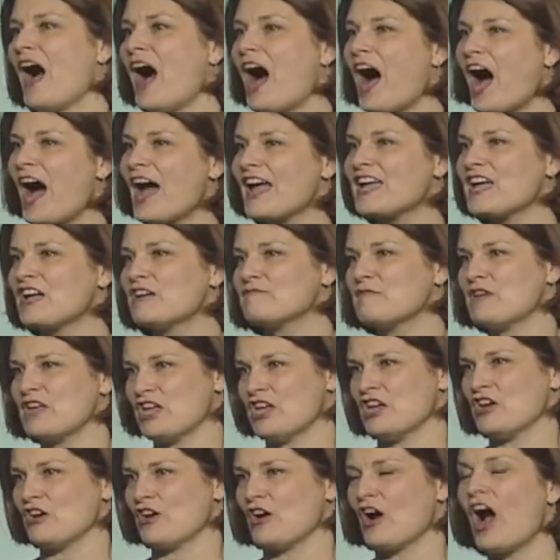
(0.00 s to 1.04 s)
I am
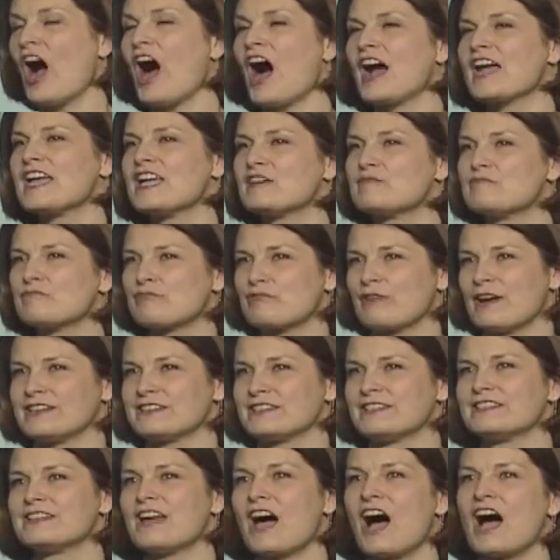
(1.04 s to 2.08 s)
here, I am
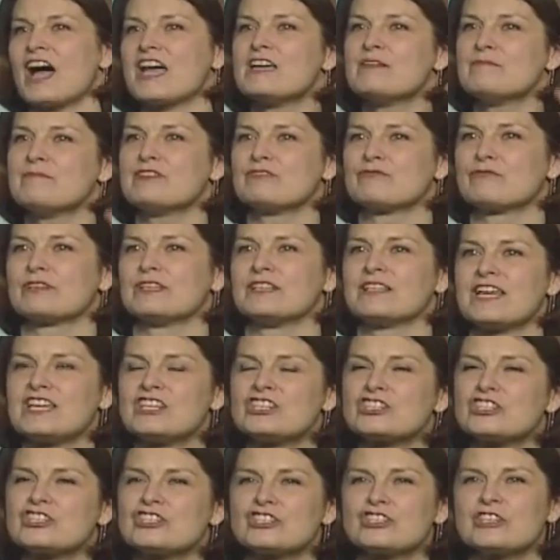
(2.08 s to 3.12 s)
present, I am in
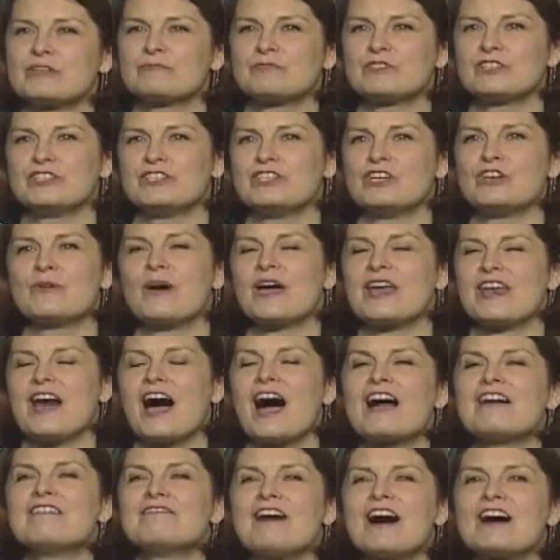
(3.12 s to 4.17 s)
relationship to you, and
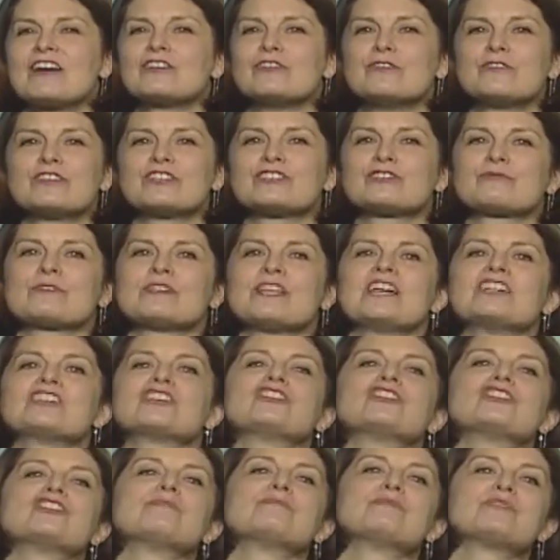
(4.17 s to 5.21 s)
I value this
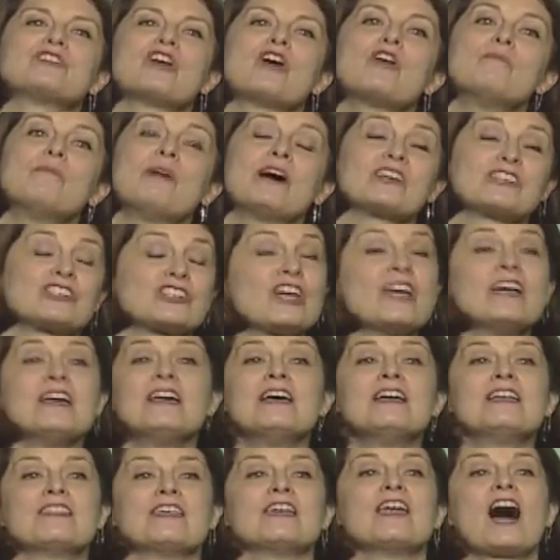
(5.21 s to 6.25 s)
relationship so much
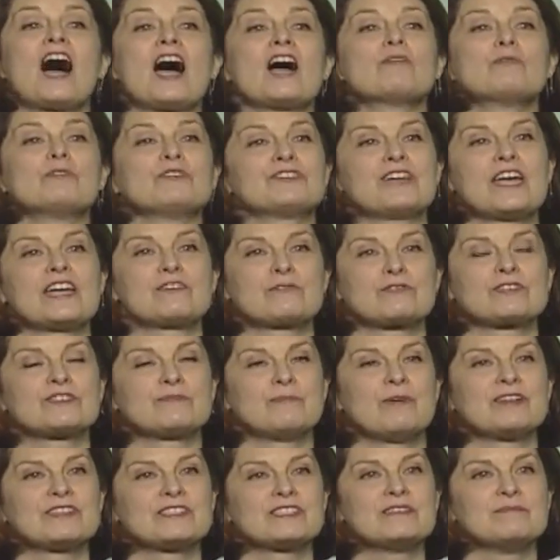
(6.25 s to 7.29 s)
that I will take
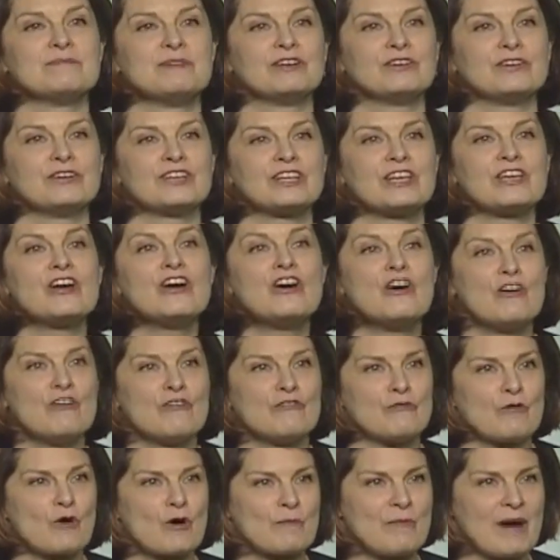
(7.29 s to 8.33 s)
responsibility
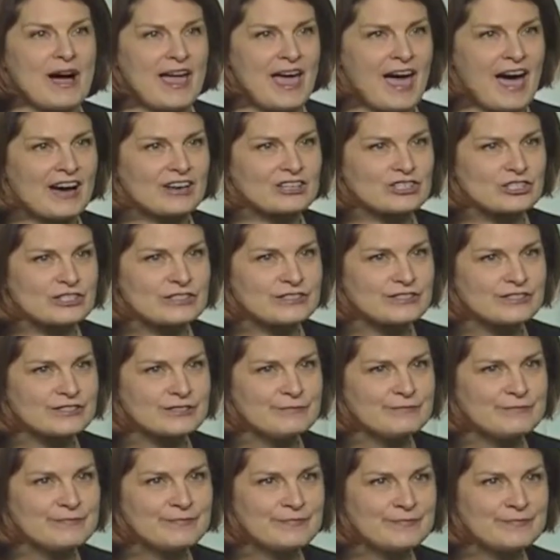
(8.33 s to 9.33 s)
for my actions.